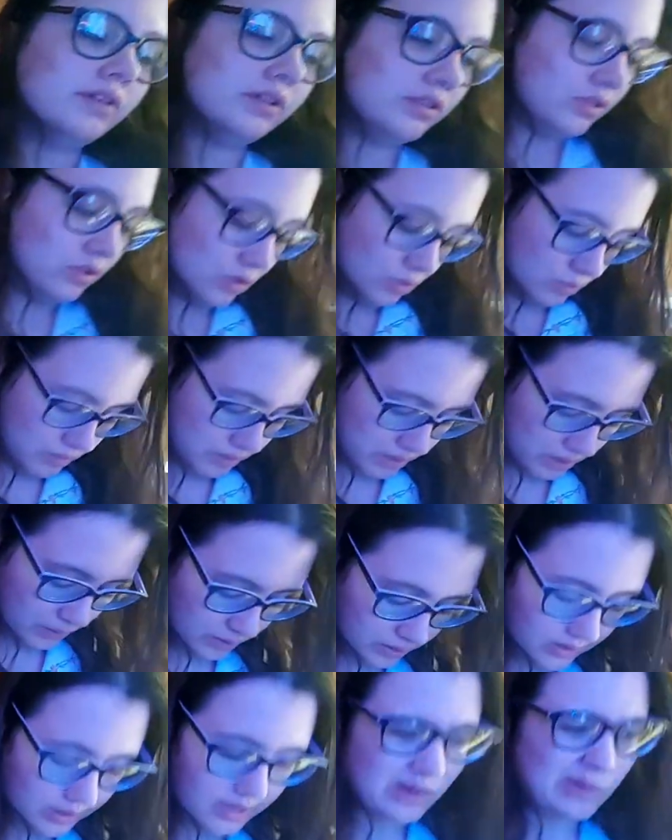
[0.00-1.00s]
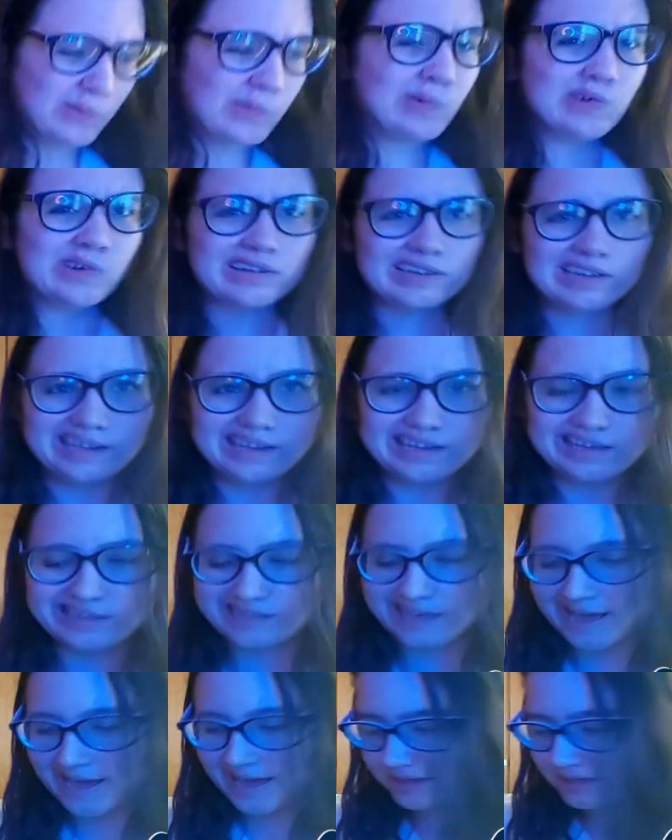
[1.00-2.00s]
assumed it was a quirk like
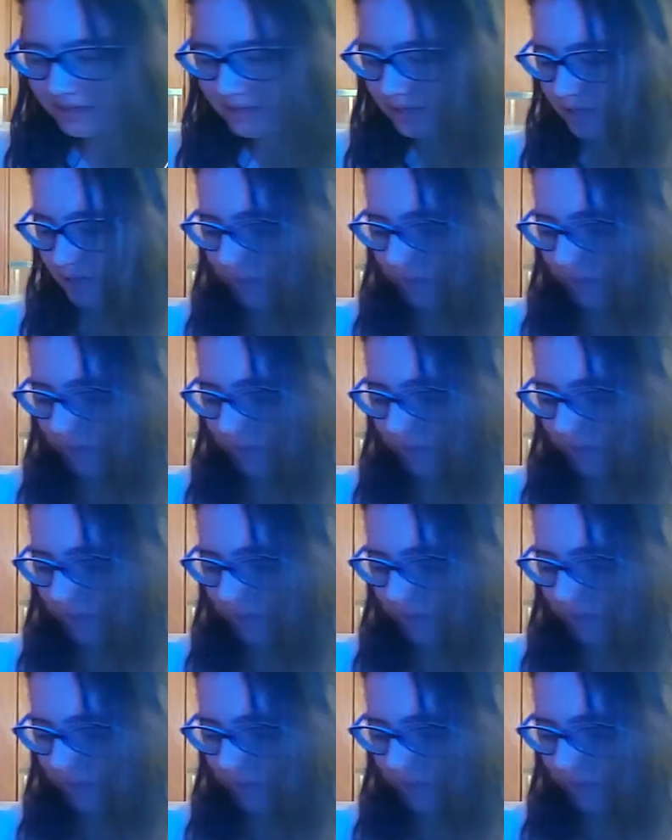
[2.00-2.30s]
that.